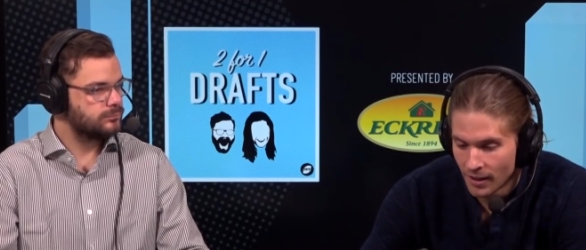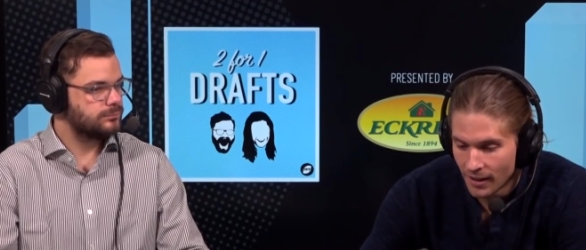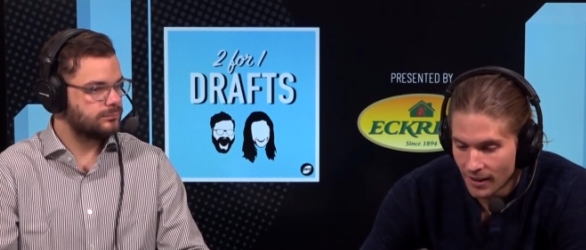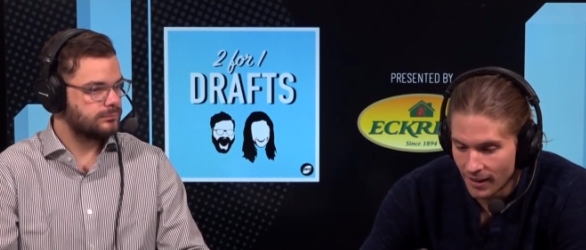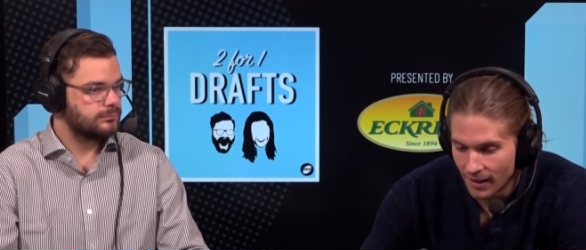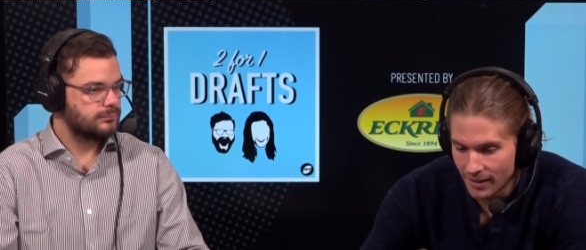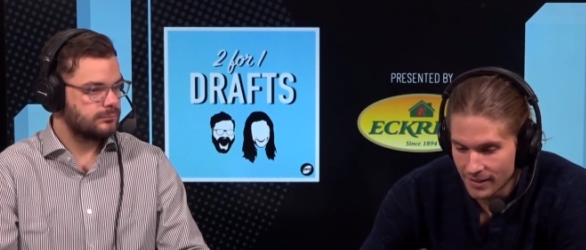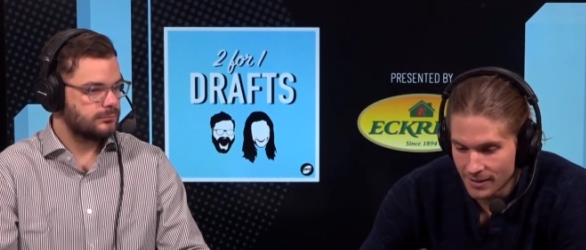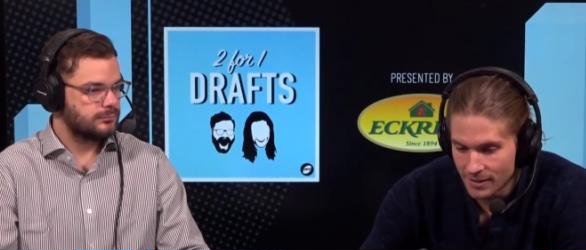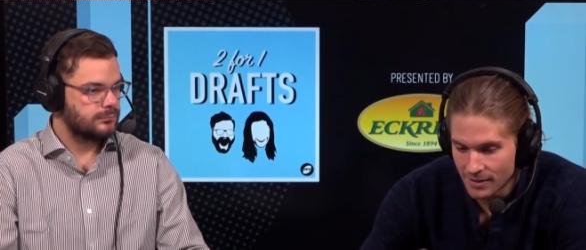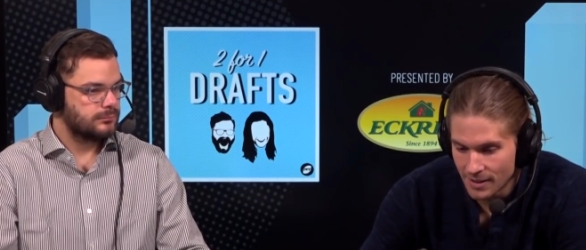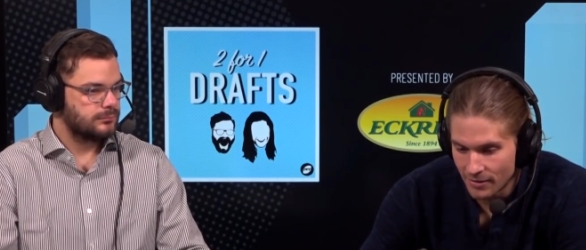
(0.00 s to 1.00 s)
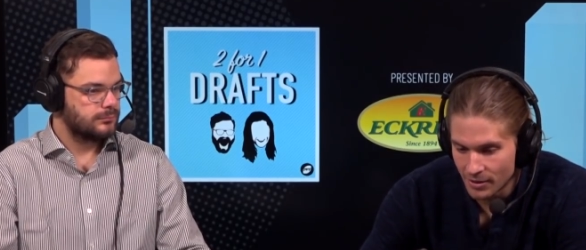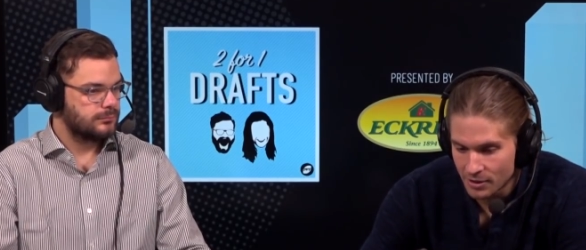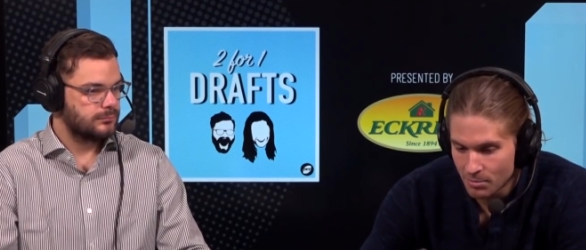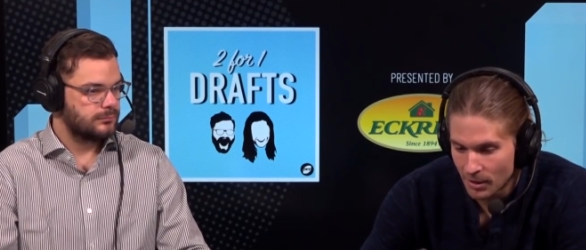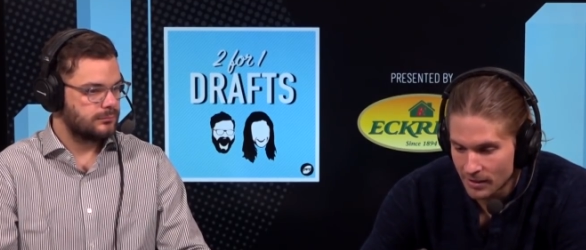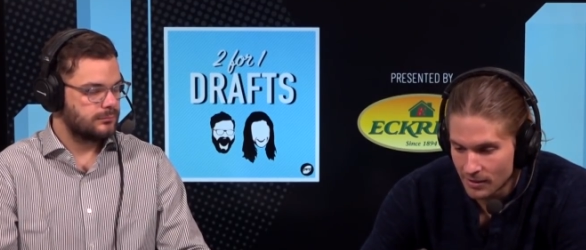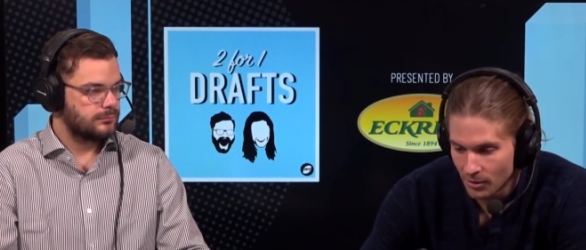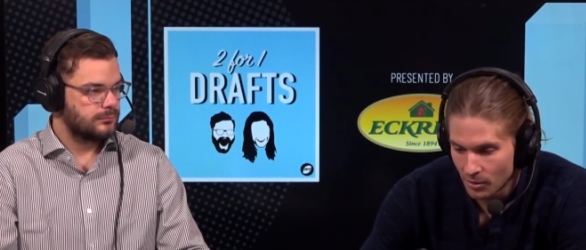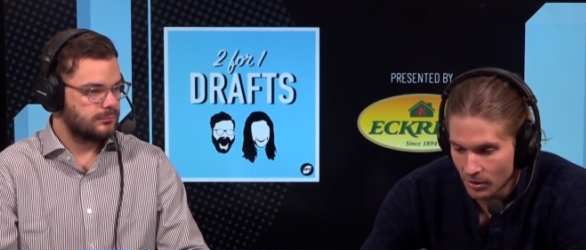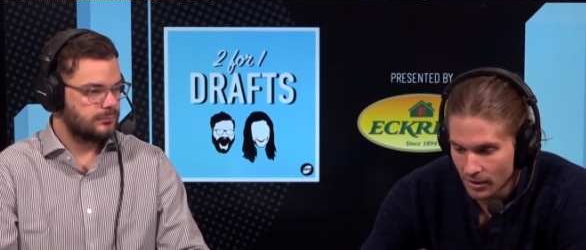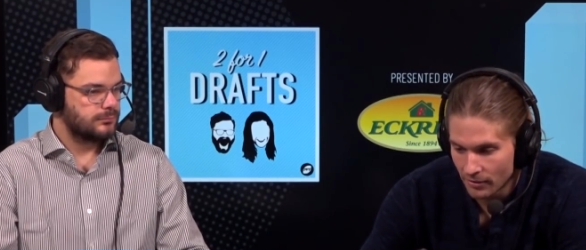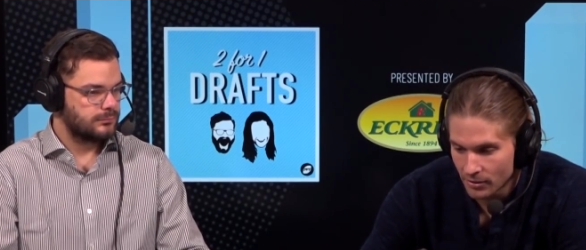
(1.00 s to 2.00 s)
Speaker 1: Uh, even despite you know the
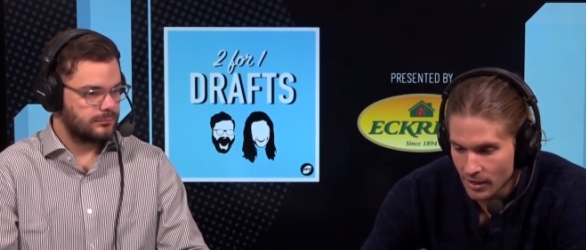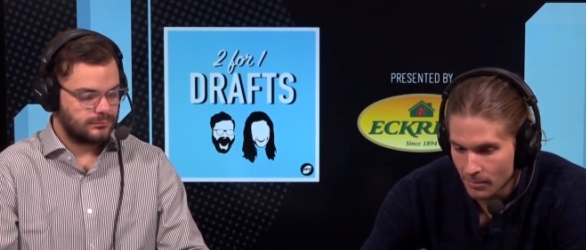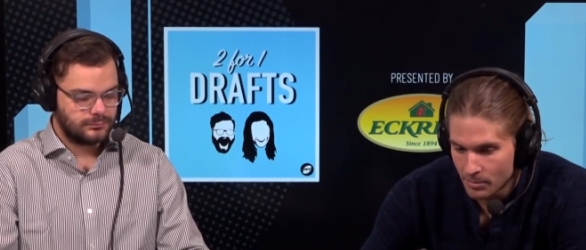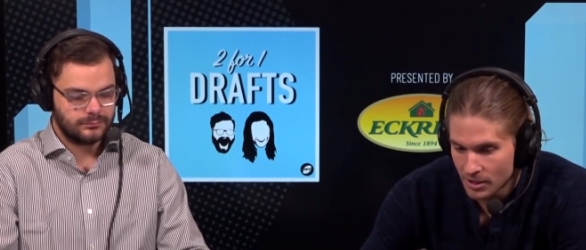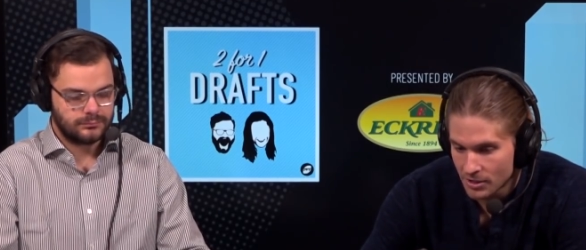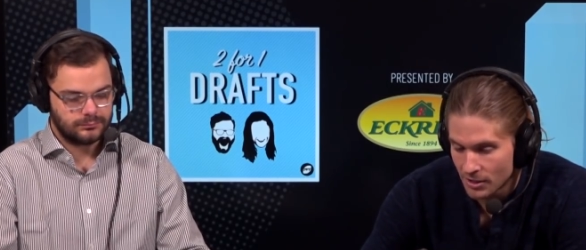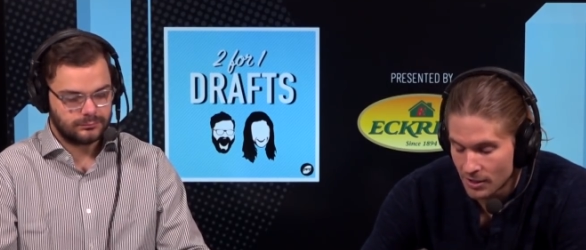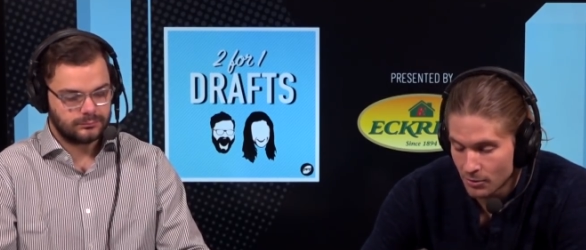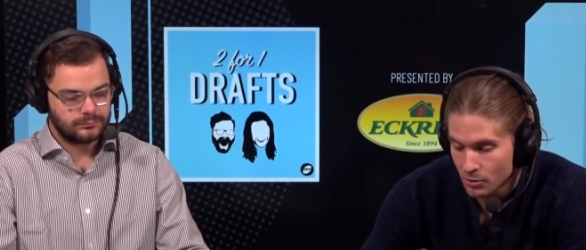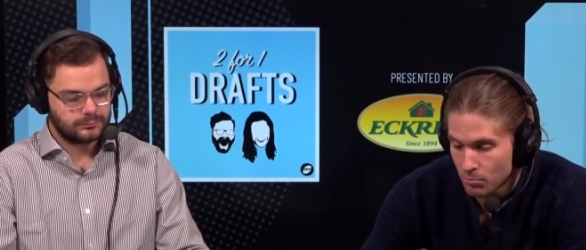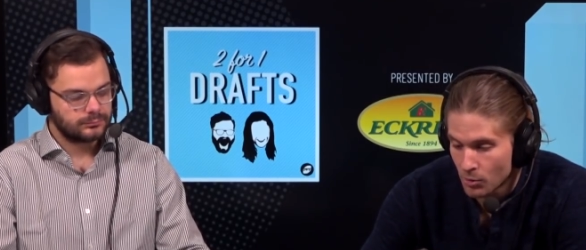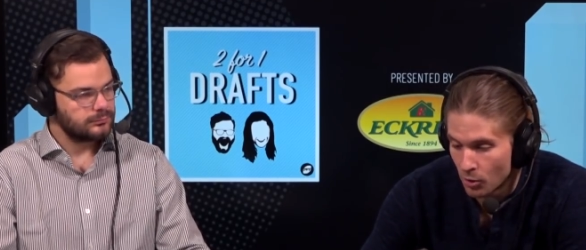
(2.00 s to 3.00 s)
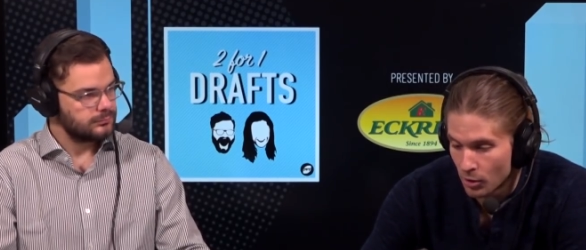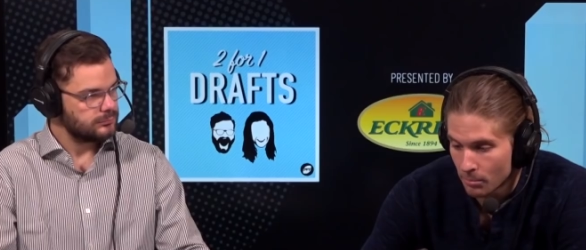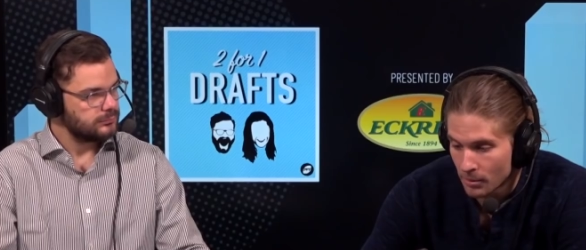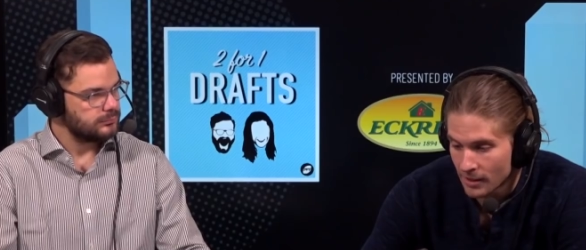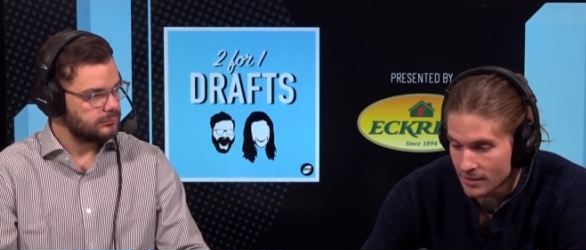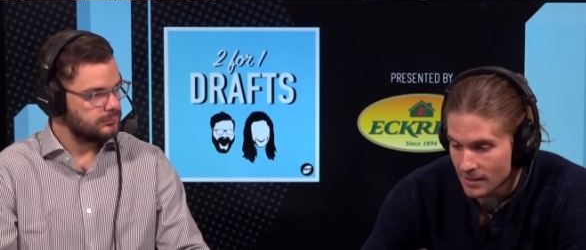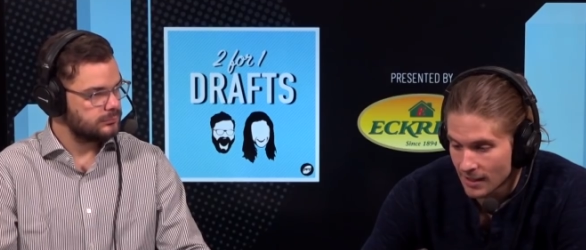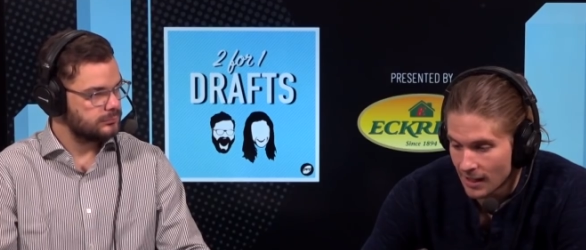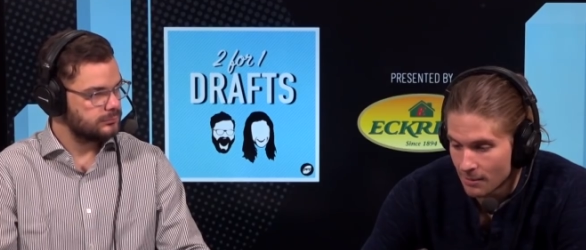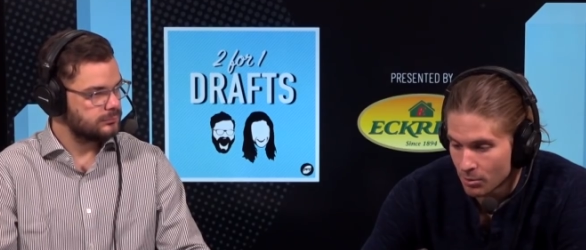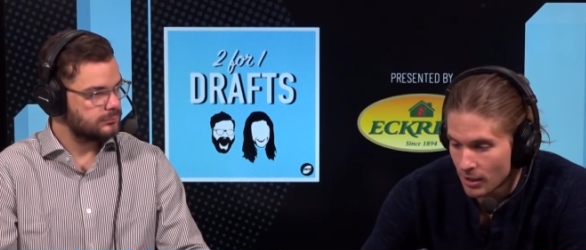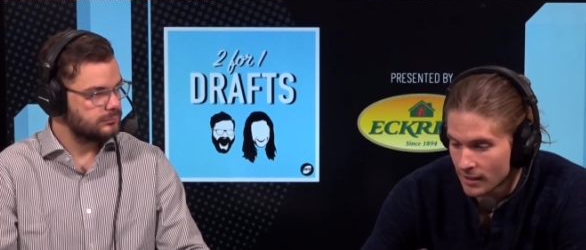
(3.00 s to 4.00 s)
level of competition, he was going up against the guy
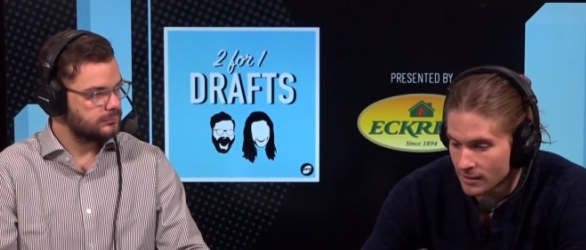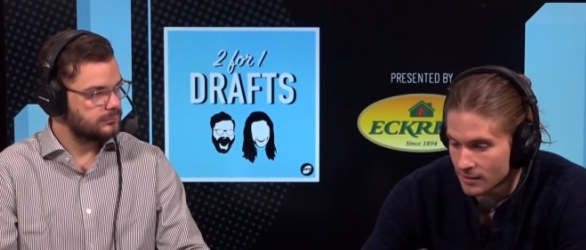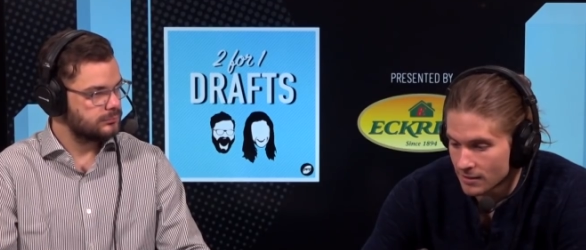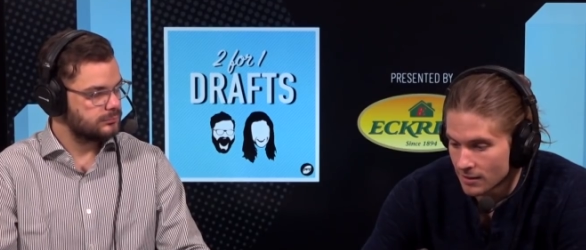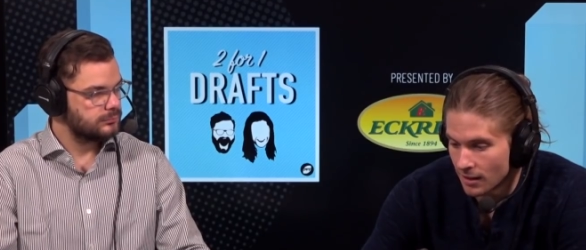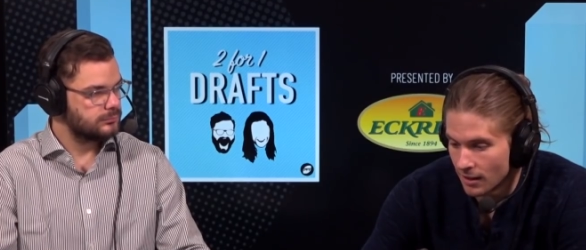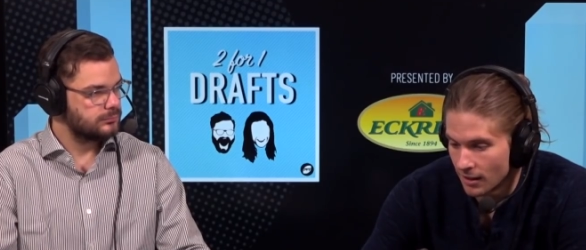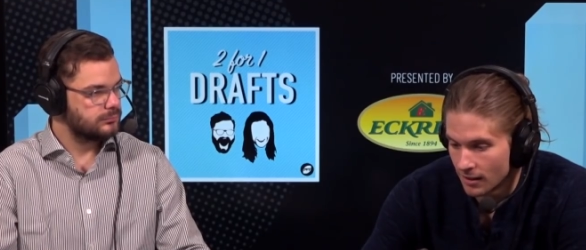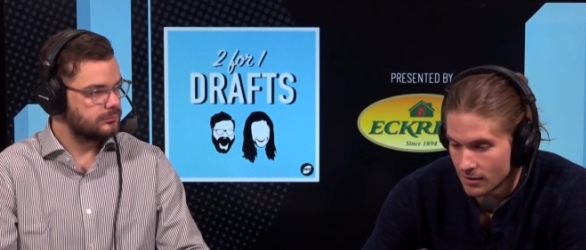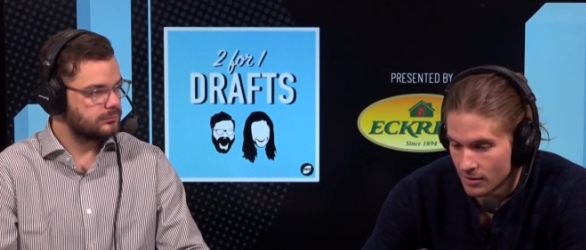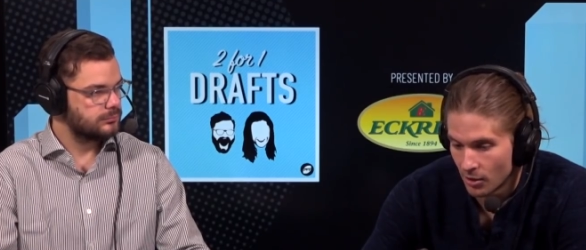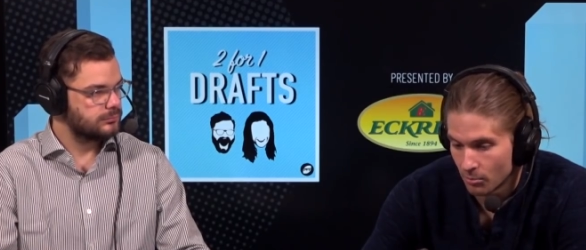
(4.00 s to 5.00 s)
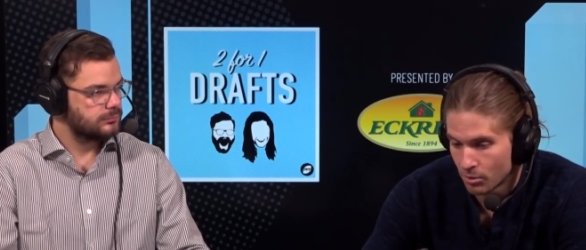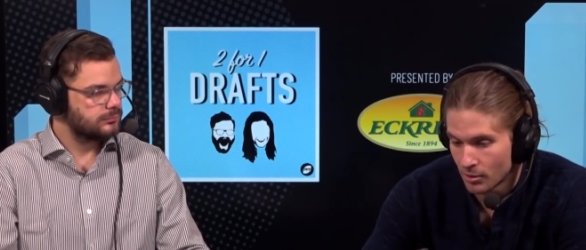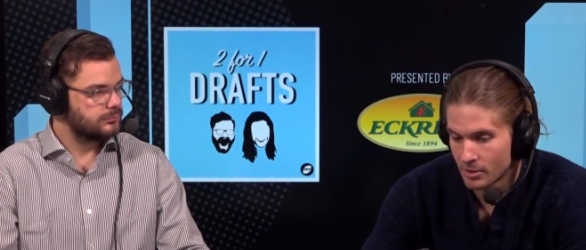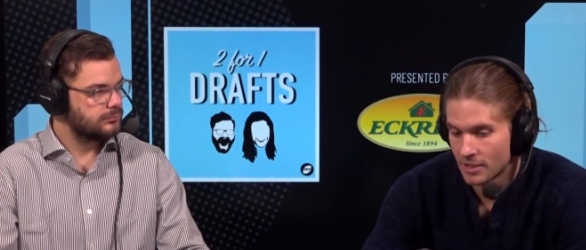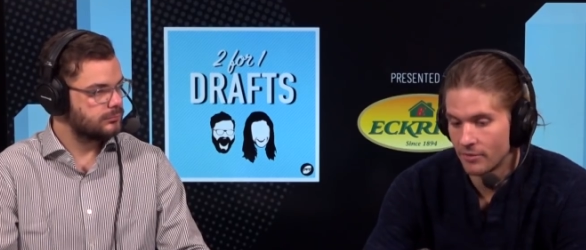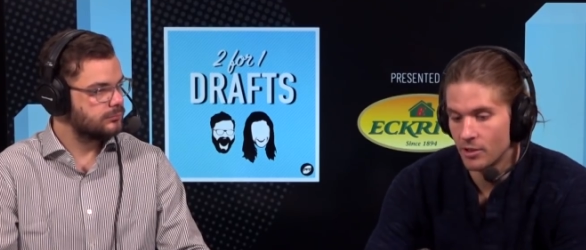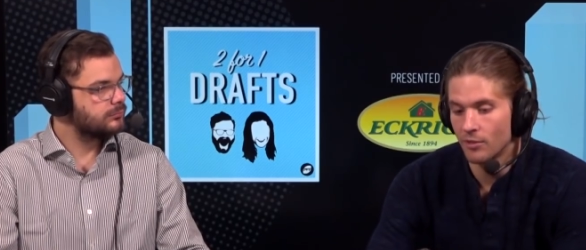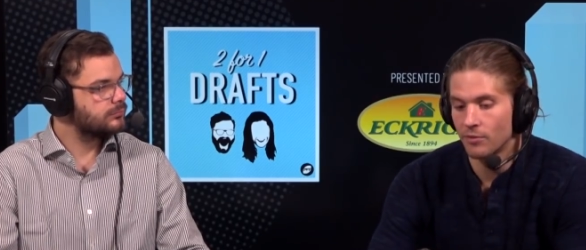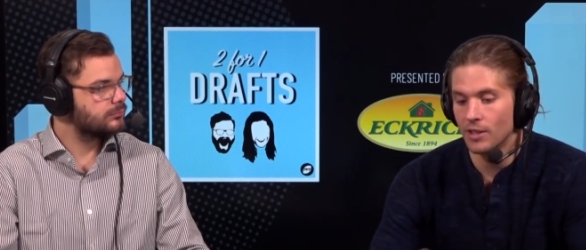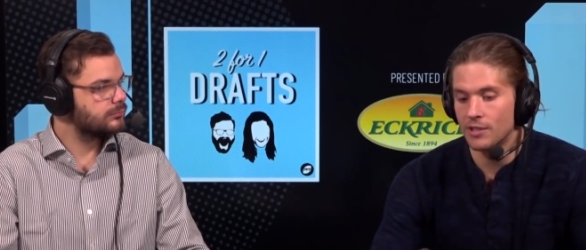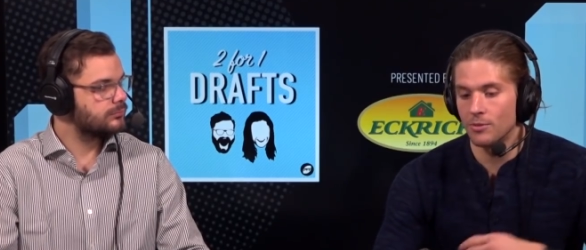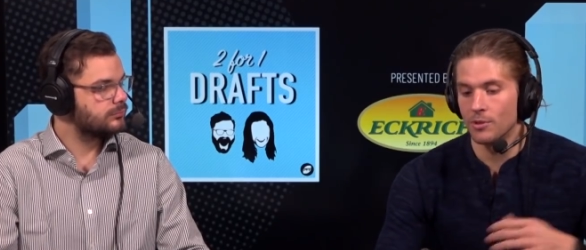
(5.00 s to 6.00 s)
in practice, uh, you know, pretty much every year for the
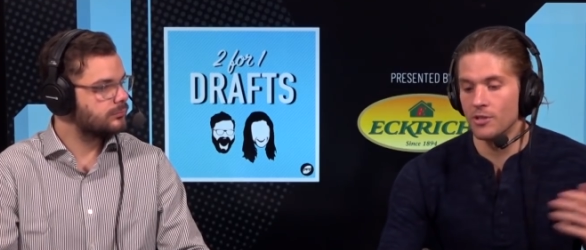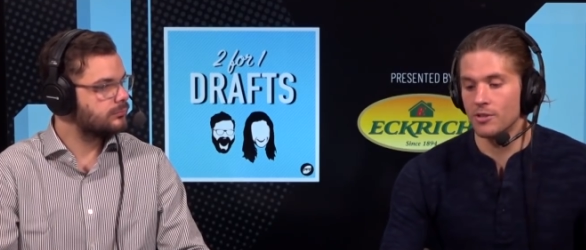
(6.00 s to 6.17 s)
last three years.